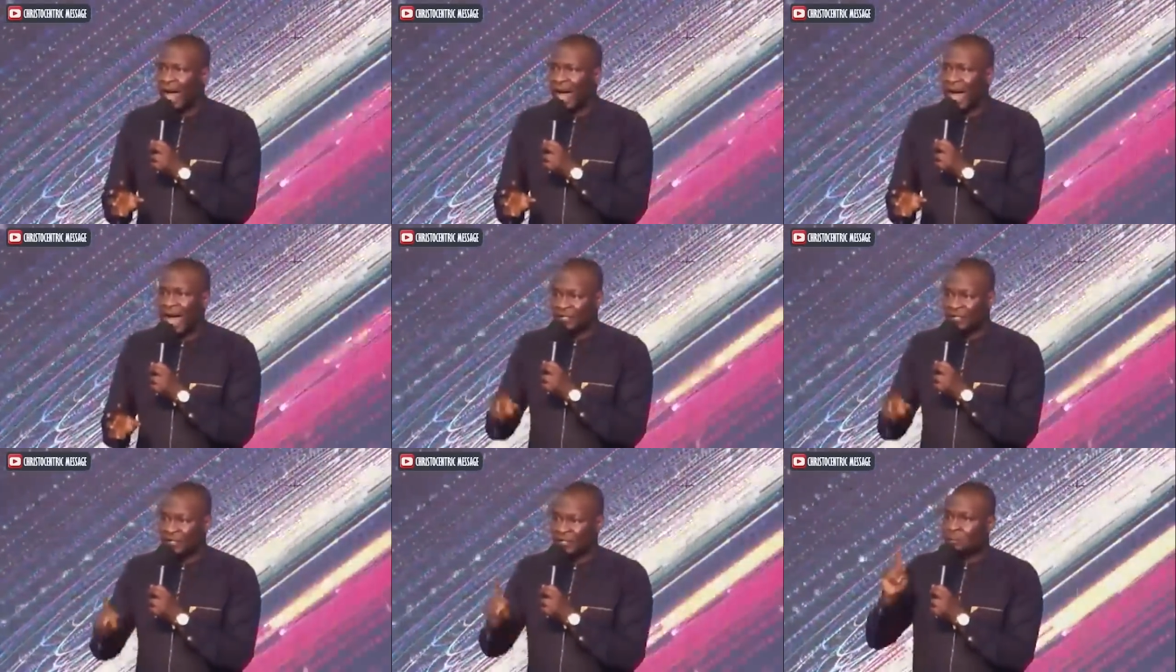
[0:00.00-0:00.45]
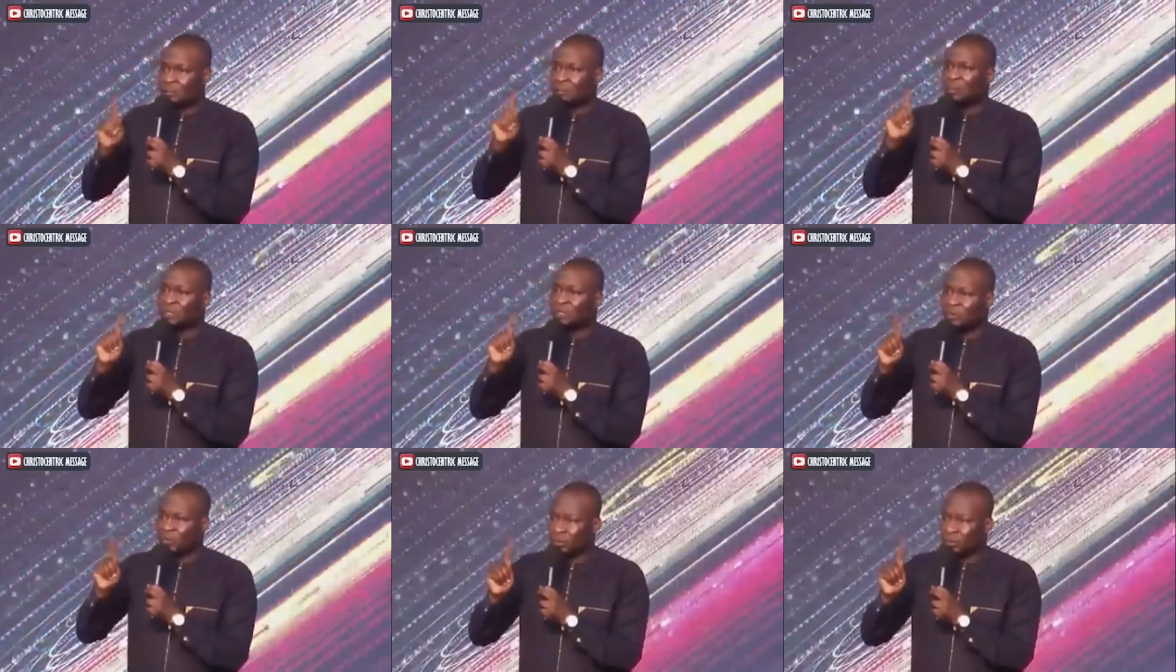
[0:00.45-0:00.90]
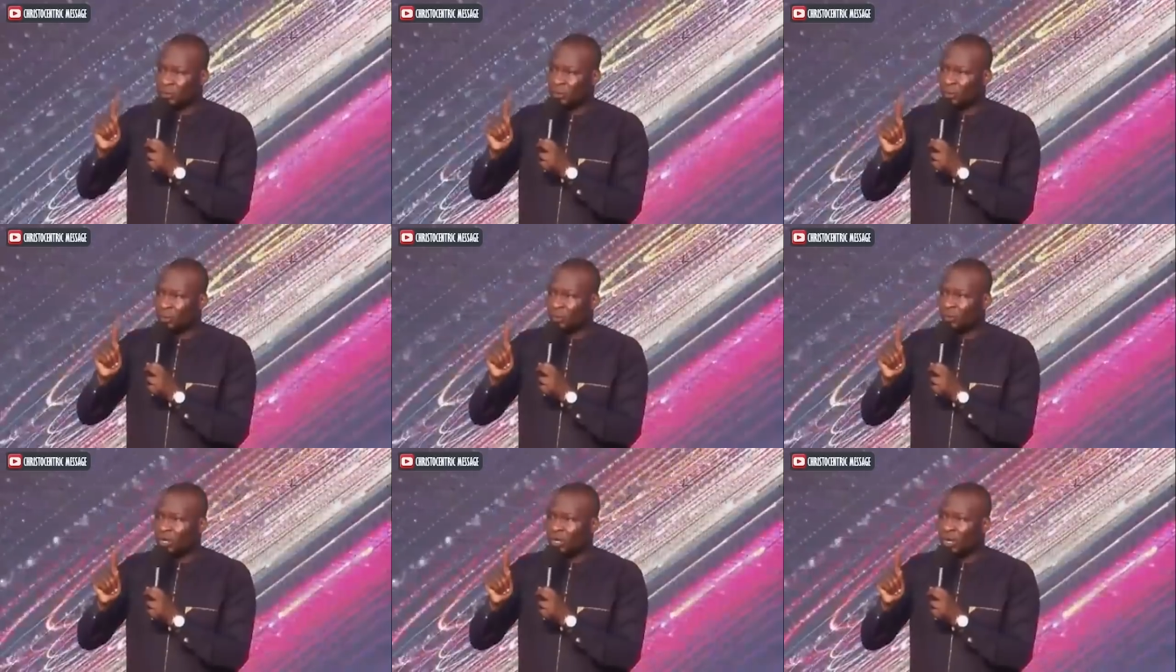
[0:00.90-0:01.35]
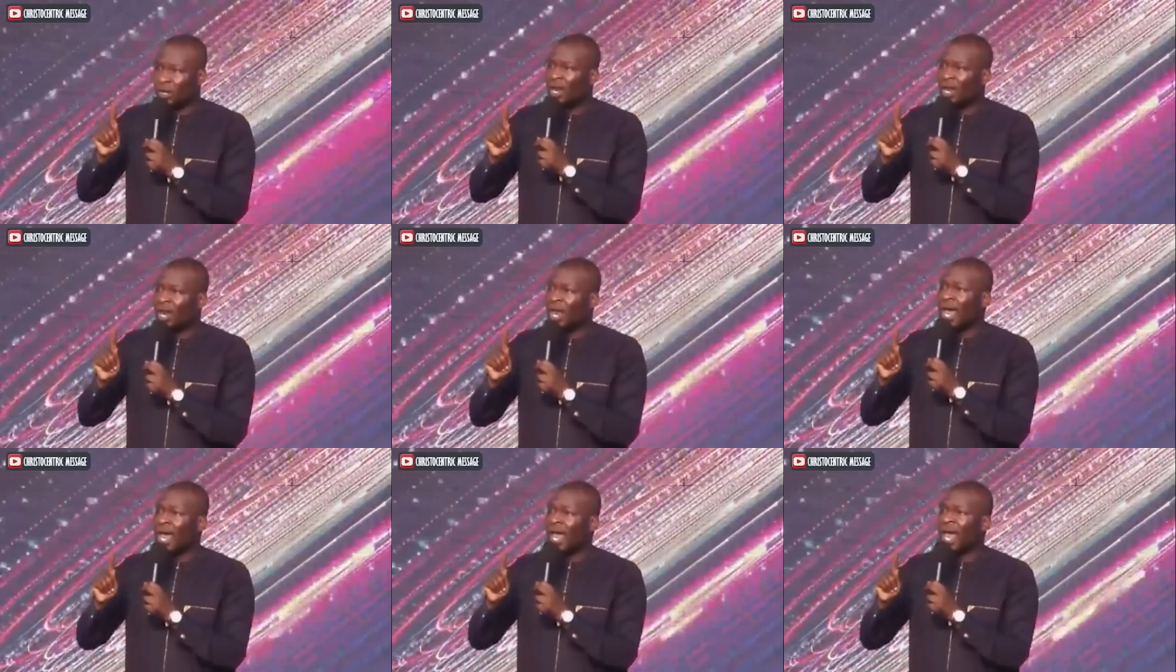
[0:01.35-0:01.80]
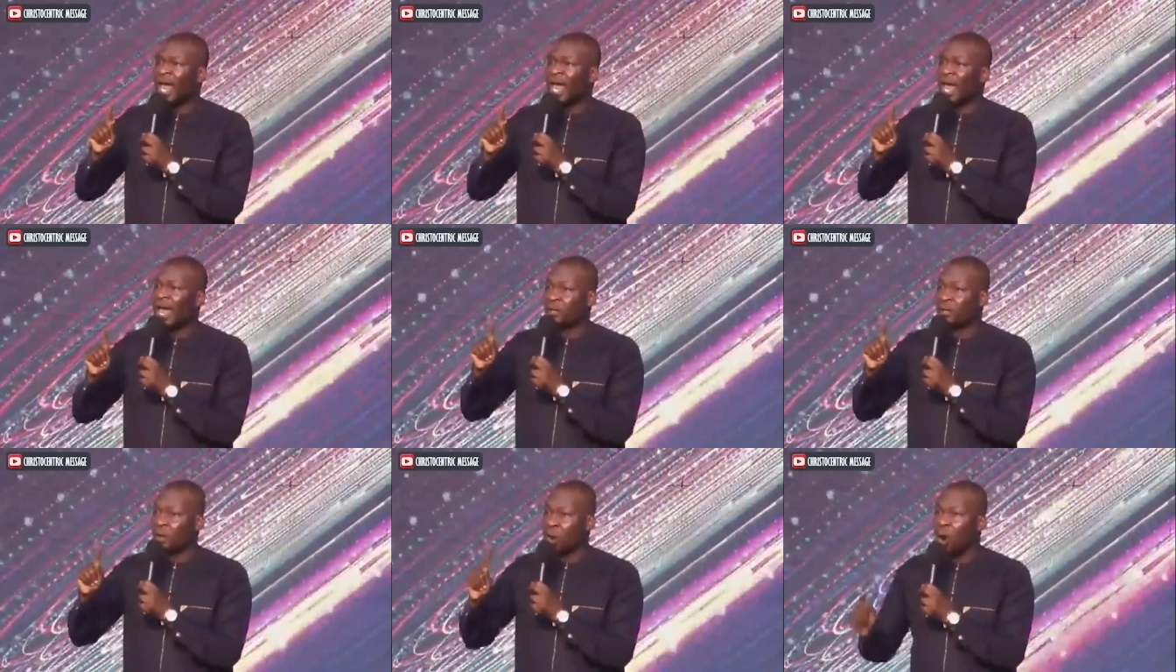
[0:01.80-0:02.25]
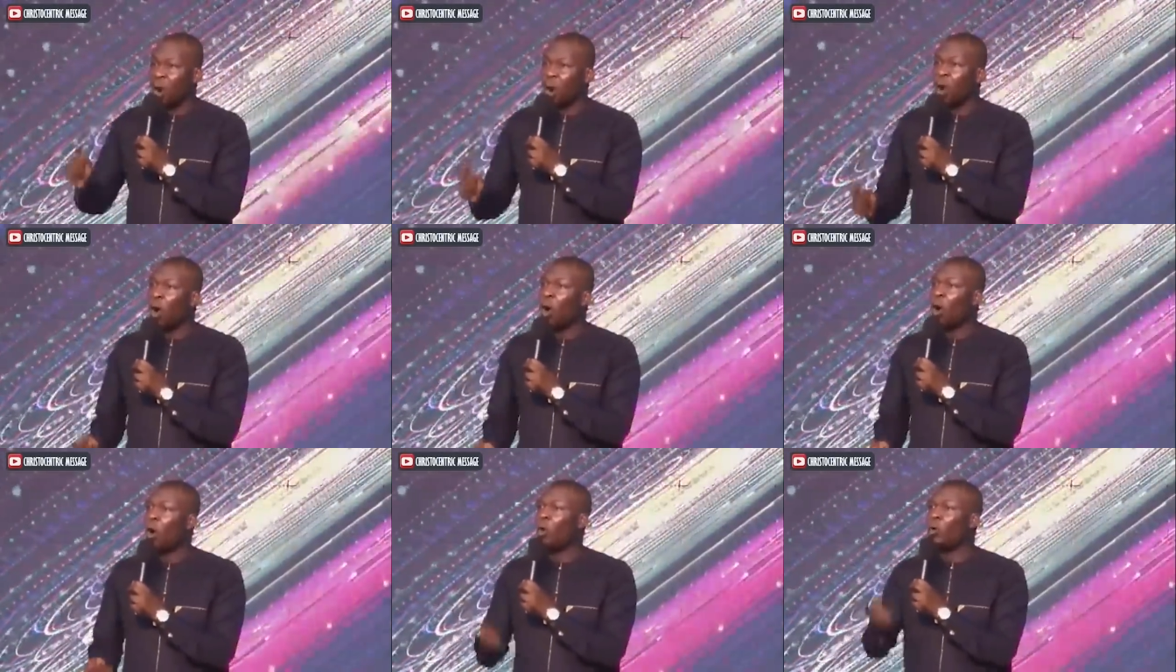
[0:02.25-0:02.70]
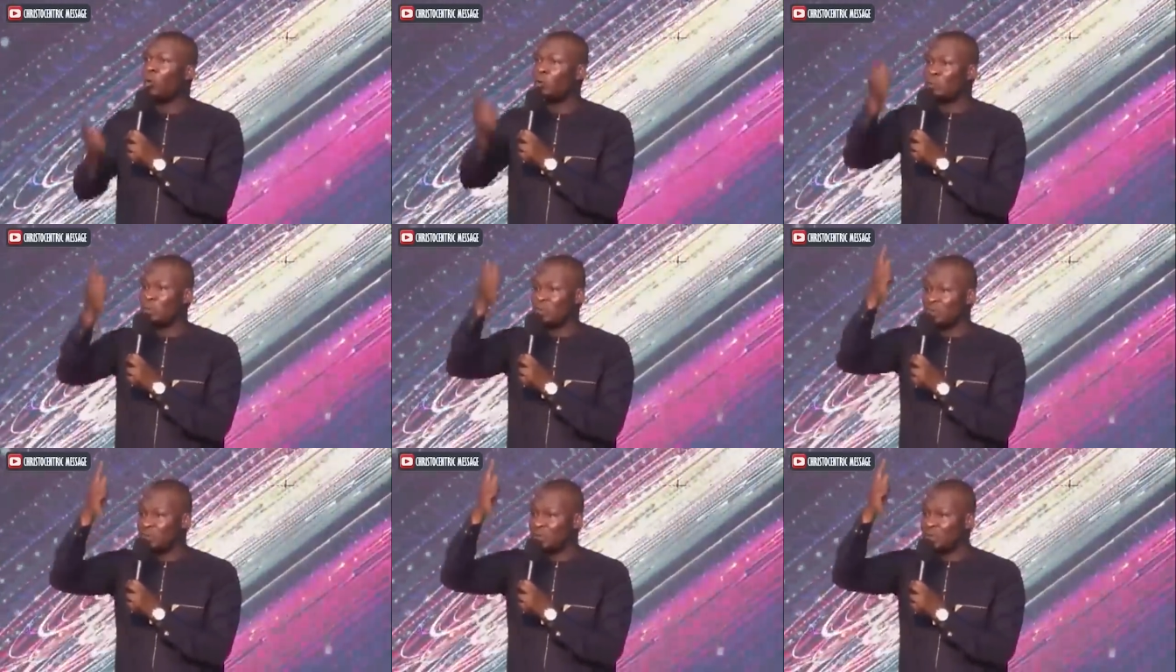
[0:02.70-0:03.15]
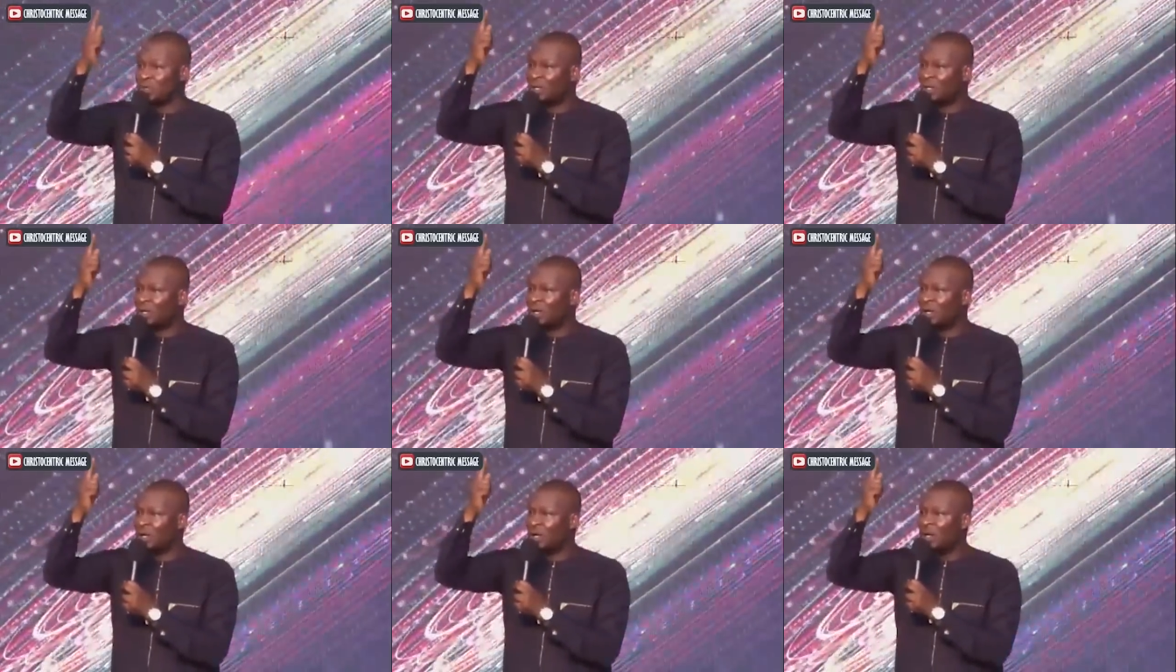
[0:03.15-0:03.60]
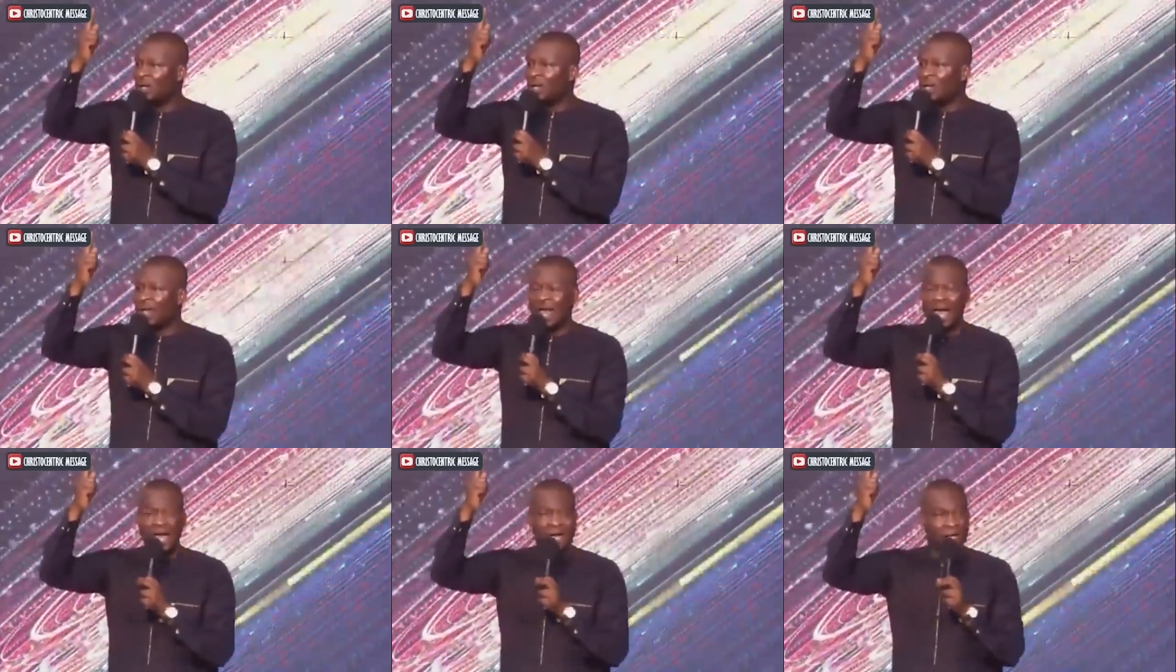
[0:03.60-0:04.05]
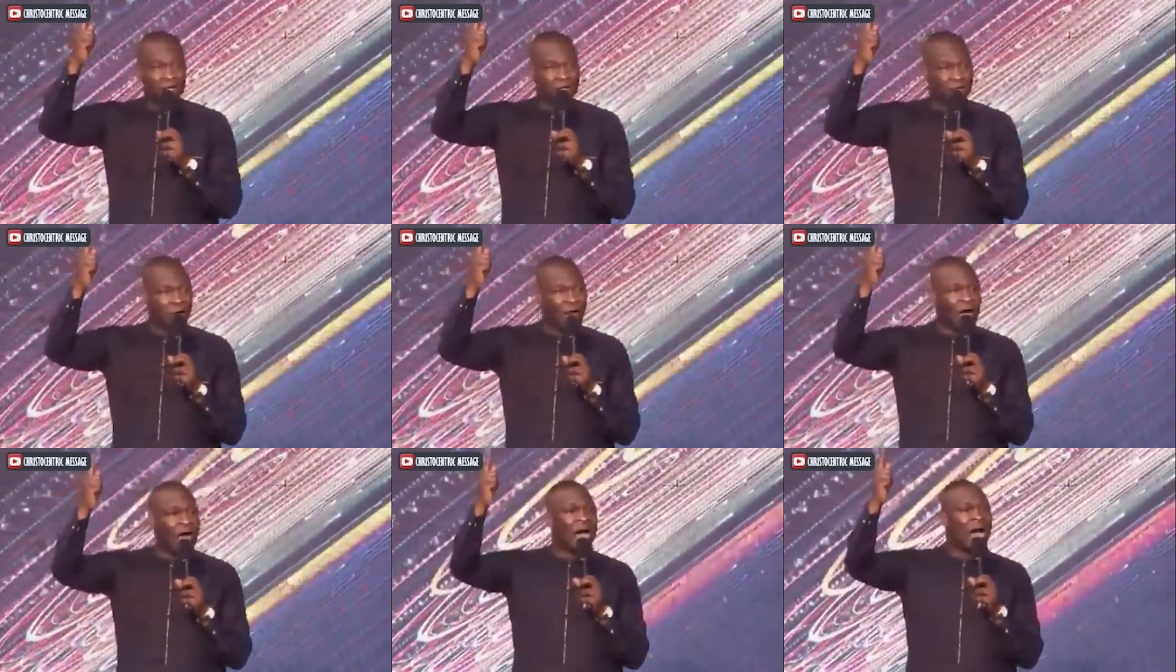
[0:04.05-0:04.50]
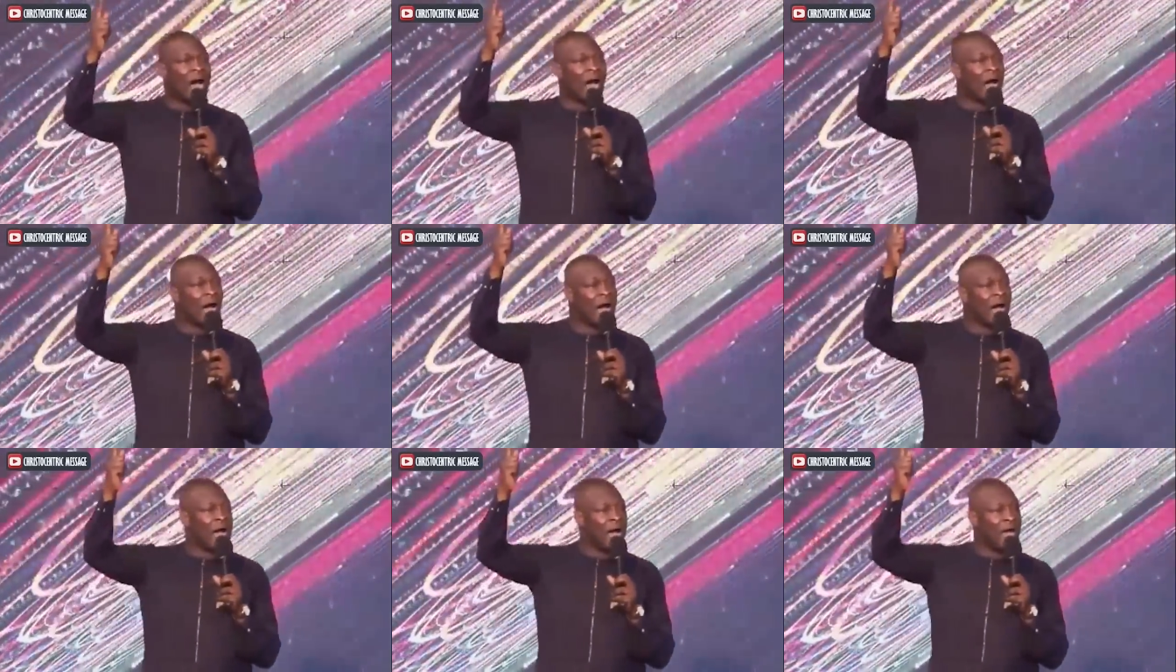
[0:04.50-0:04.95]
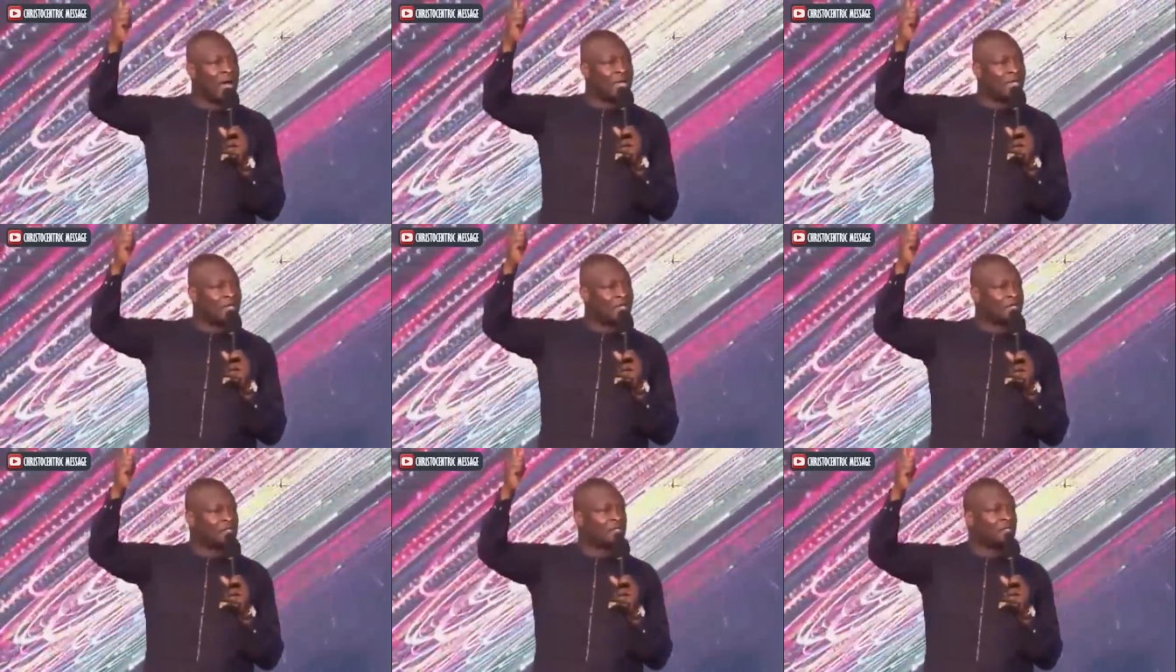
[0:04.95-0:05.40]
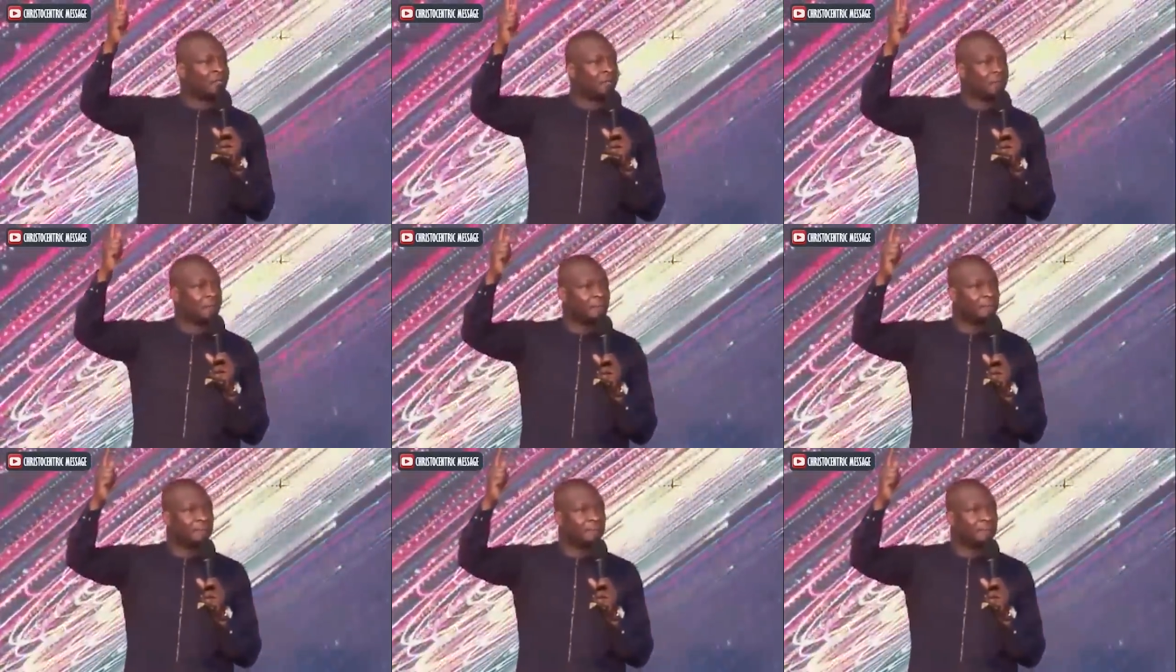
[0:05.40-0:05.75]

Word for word: I speak to you. Let hope, let it rise.